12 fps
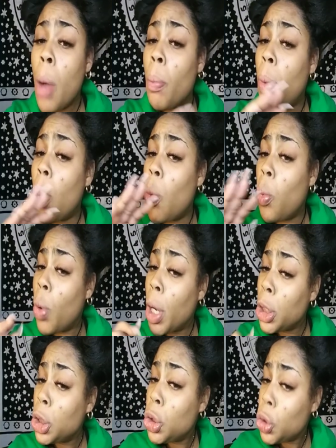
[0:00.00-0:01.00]
But
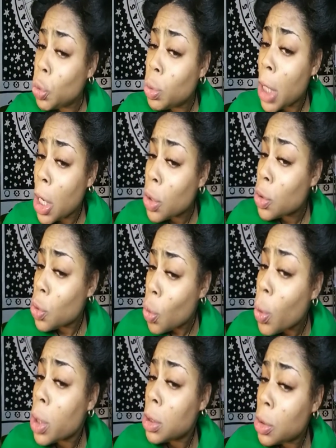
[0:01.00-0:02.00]
once you take a
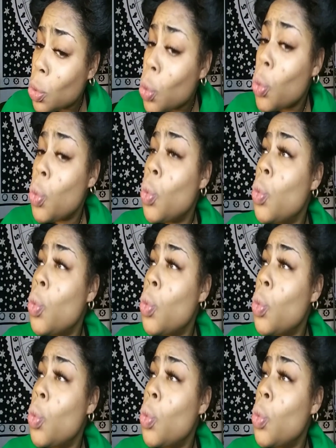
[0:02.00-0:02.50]
Taurus to